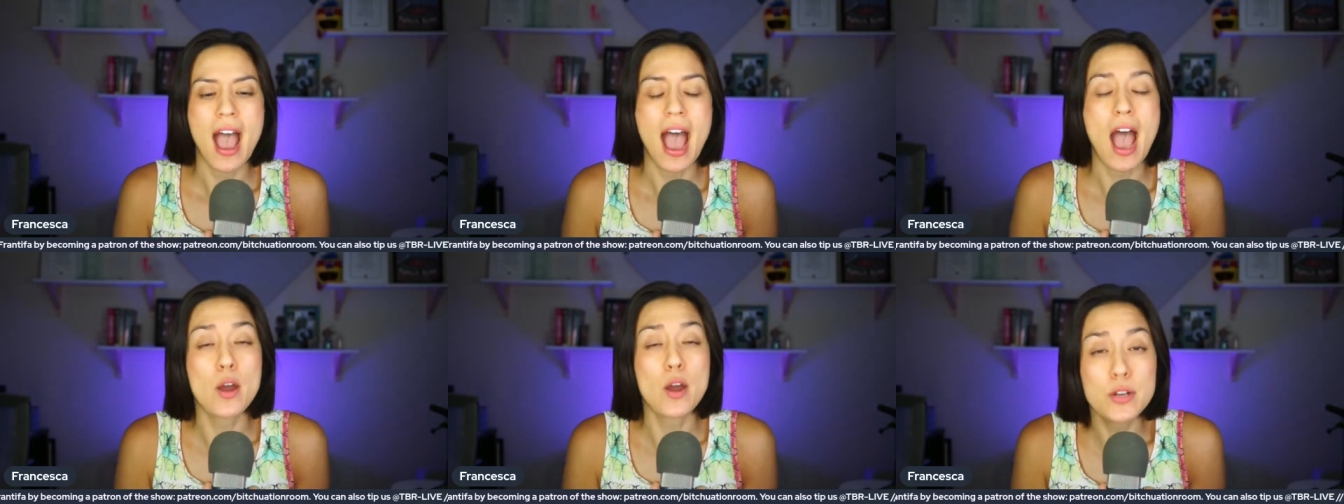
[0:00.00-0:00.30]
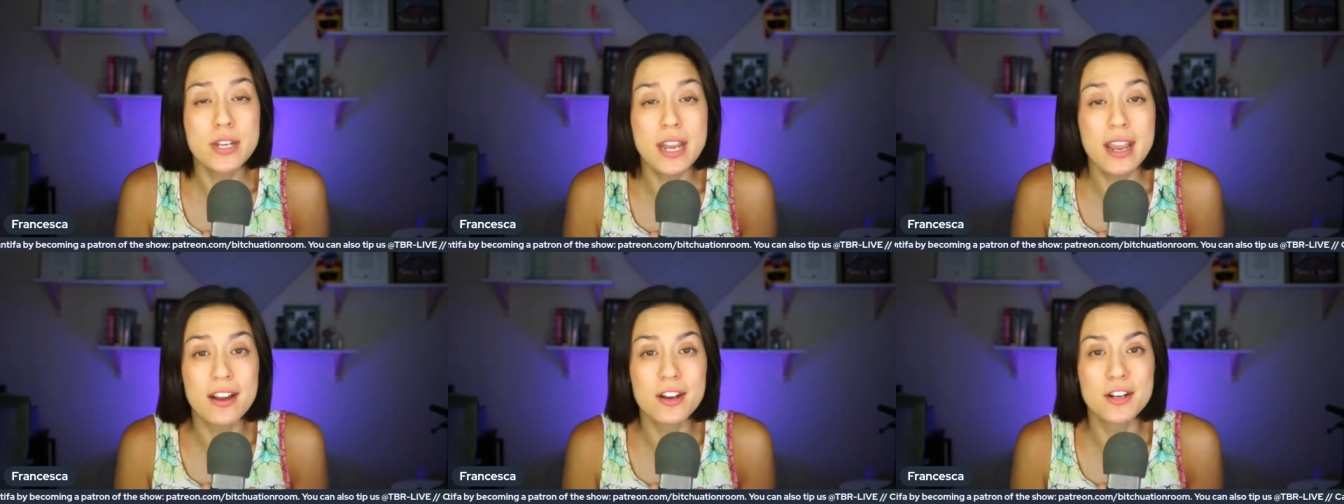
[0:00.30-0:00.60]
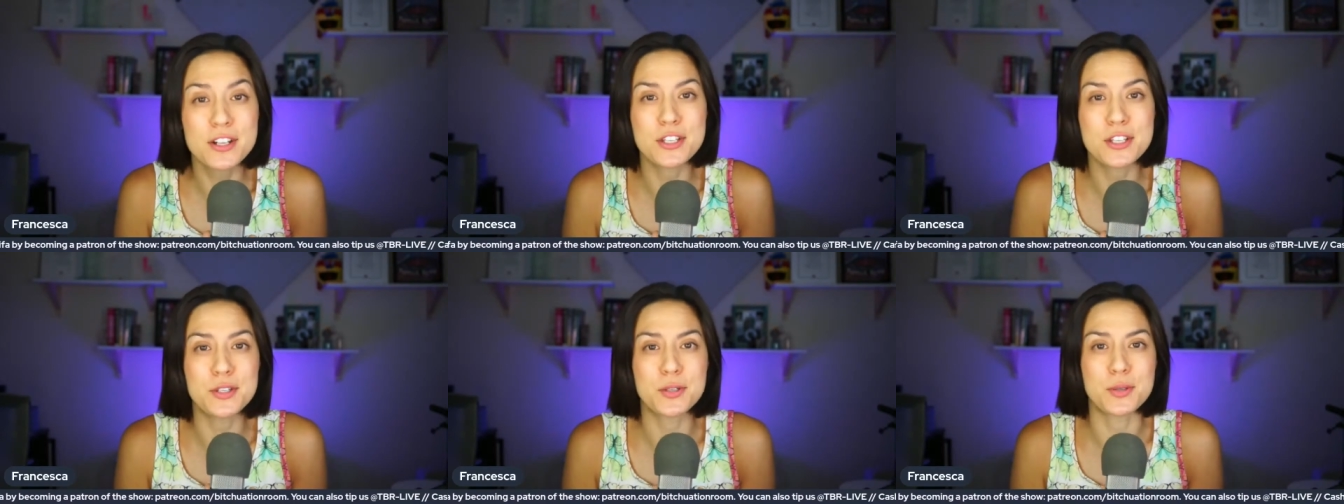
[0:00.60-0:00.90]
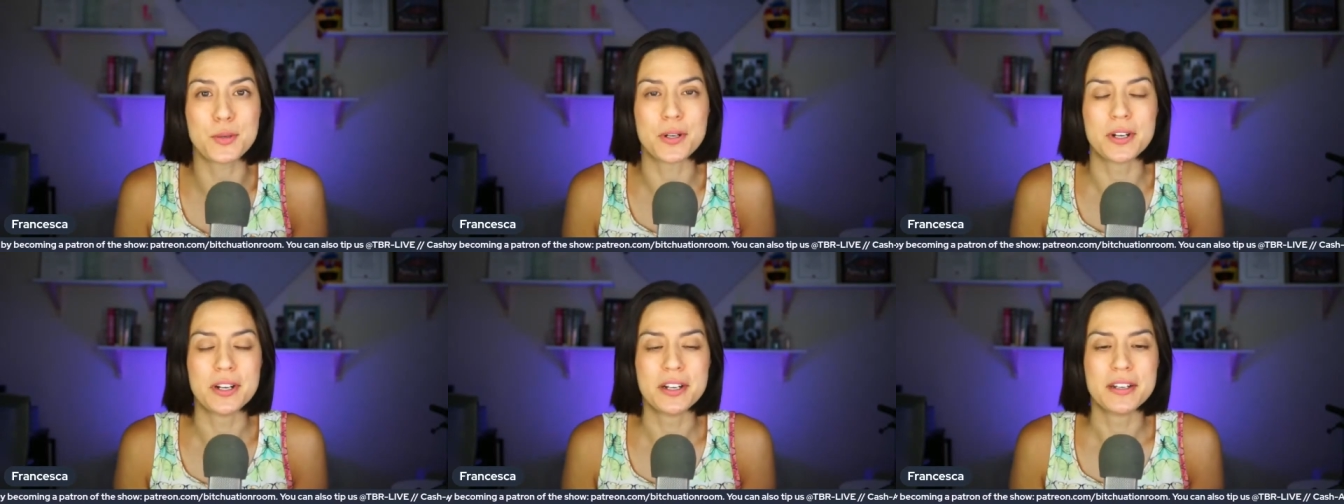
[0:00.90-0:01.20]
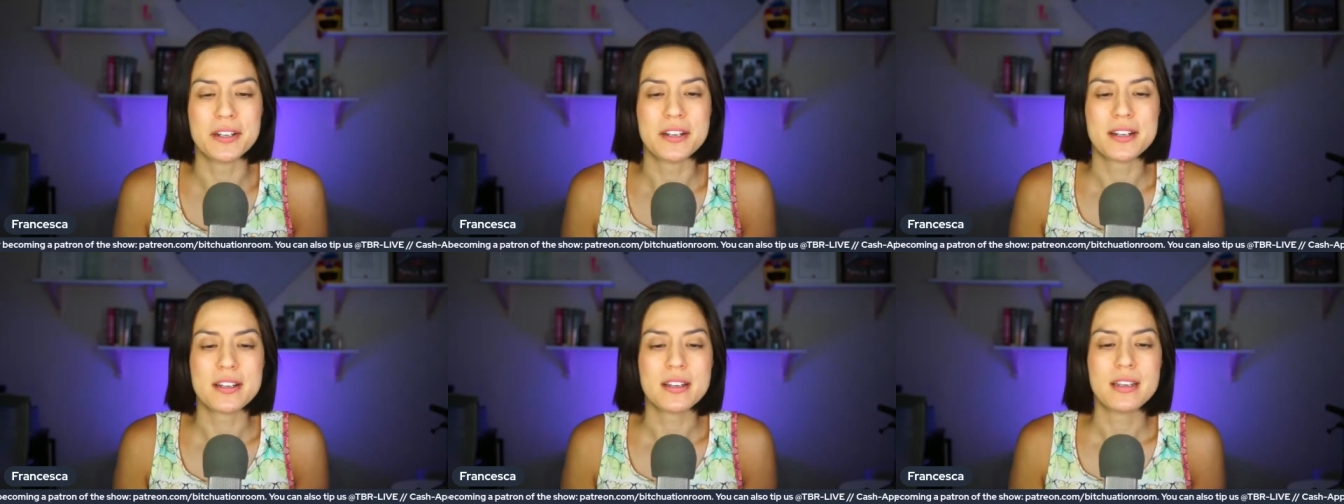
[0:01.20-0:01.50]
How dare you?
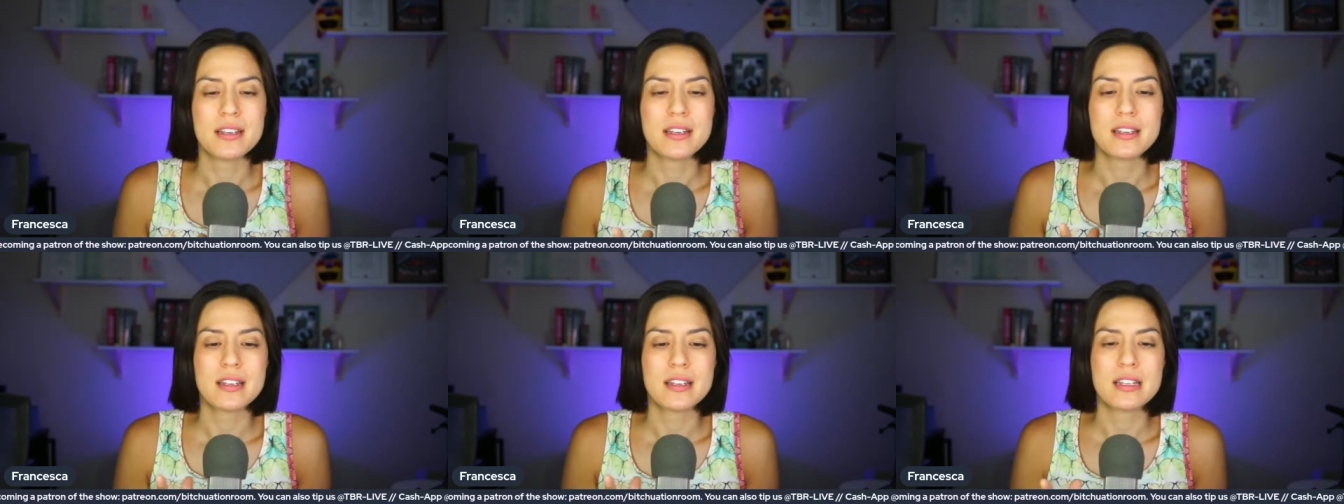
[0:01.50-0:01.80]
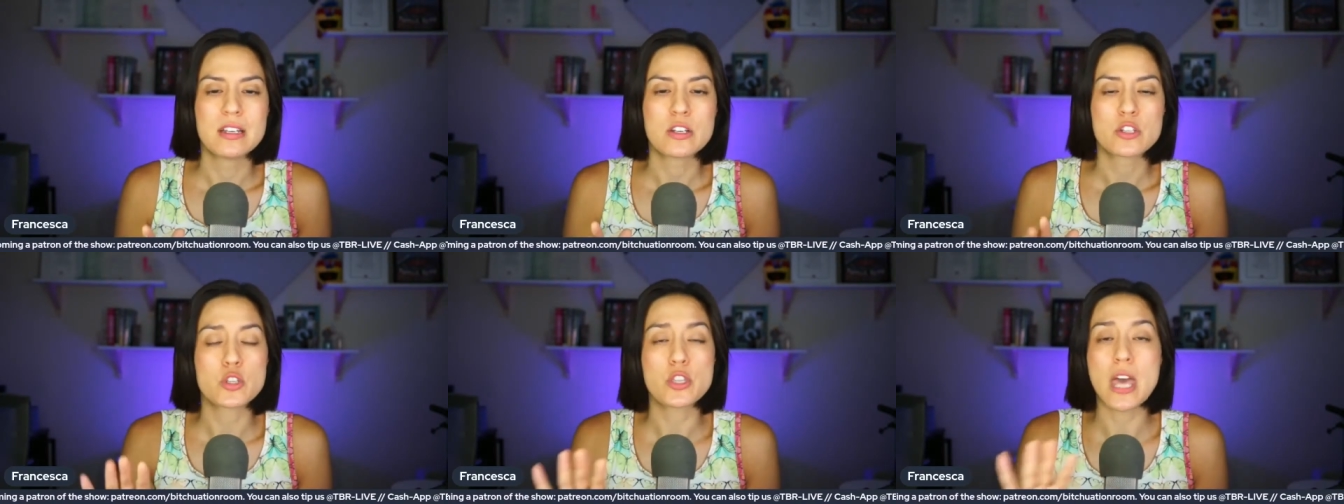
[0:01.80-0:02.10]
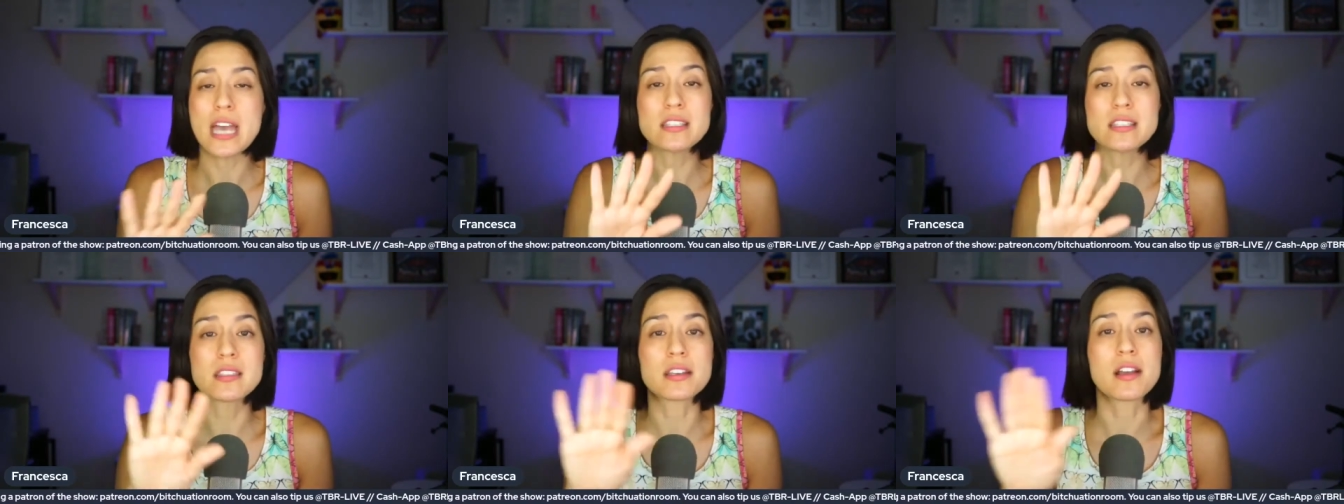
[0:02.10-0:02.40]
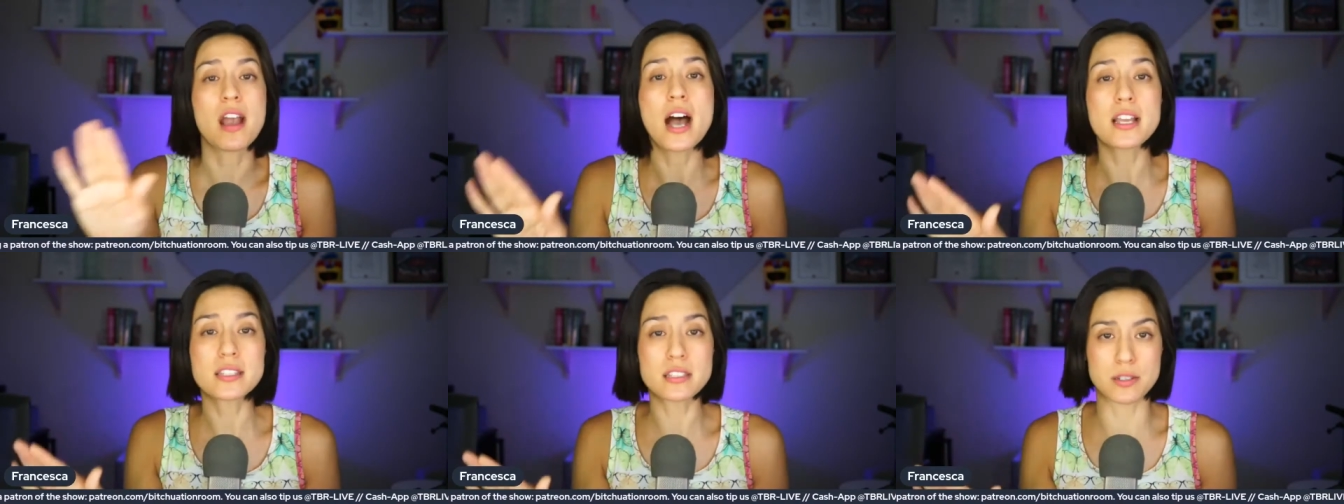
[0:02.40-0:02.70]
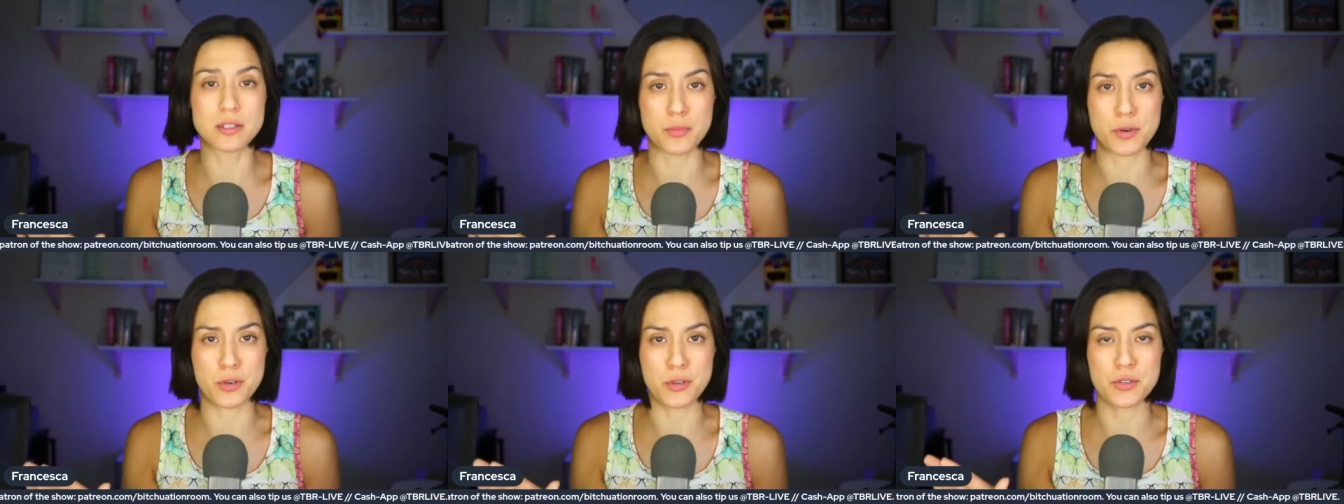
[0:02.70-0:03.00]
So that's the
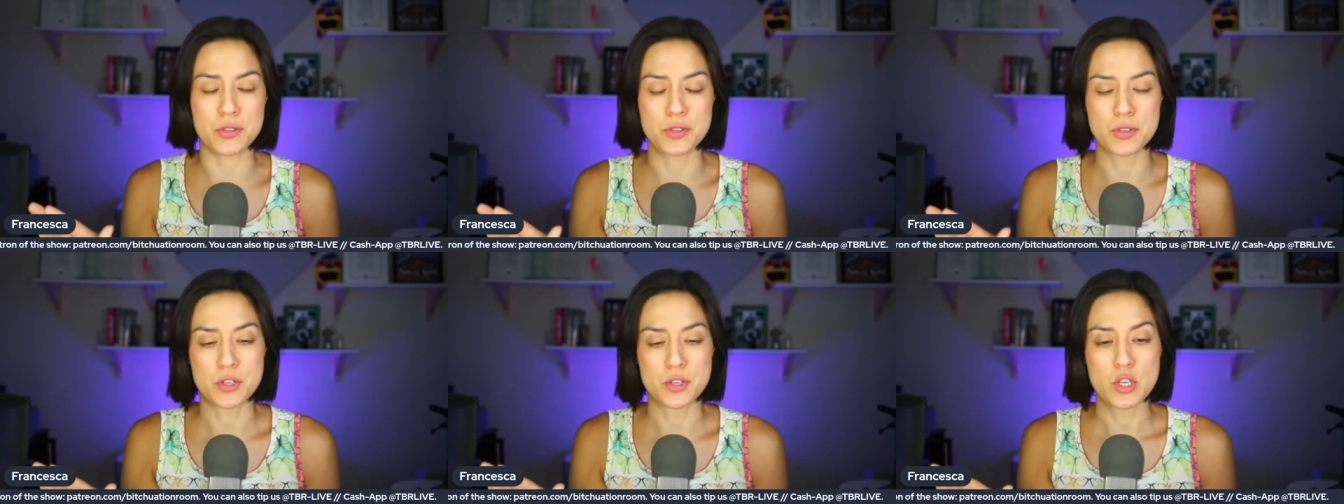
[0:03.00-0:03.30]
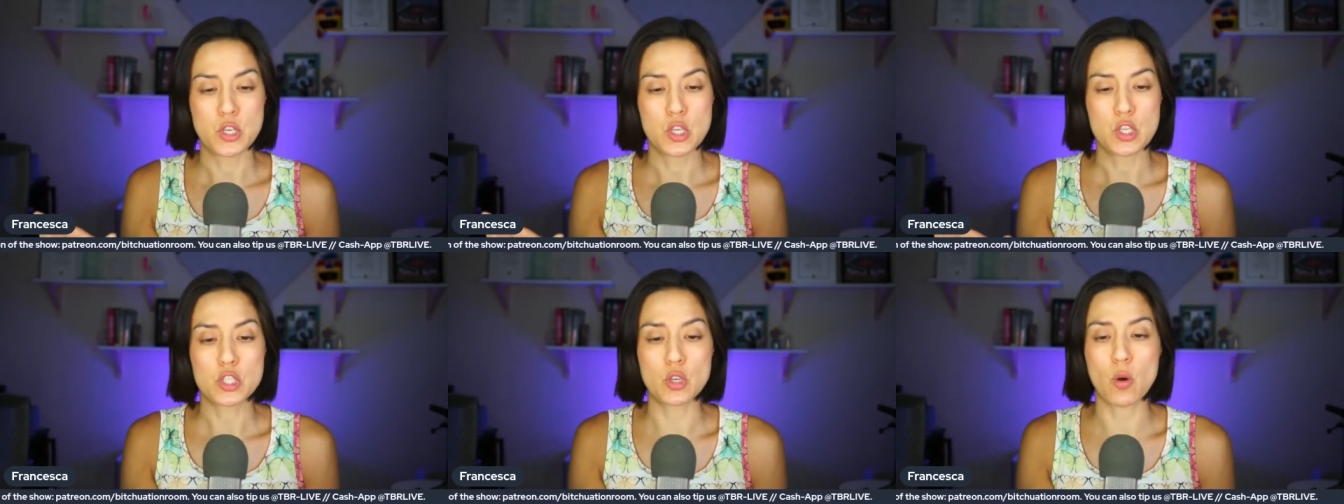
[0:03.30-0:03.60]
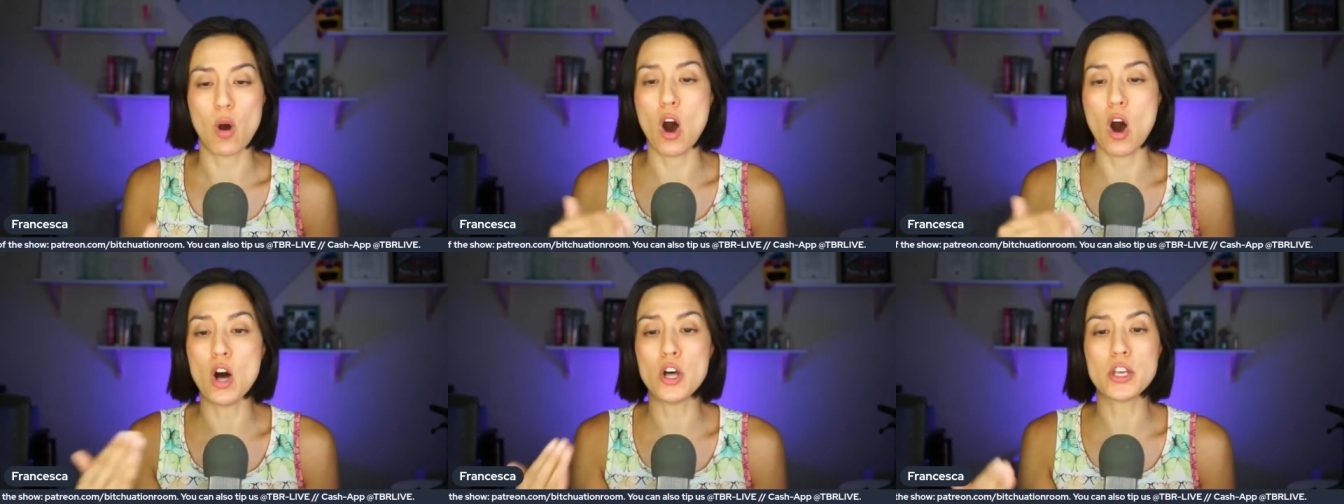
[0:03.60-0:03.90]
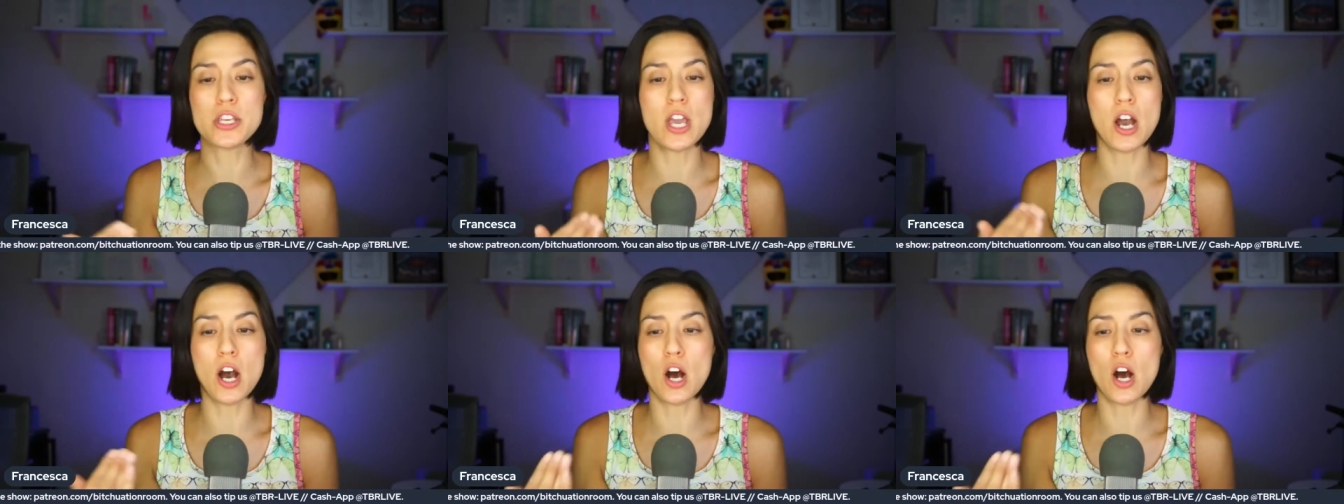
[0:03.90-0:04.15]
customers. So all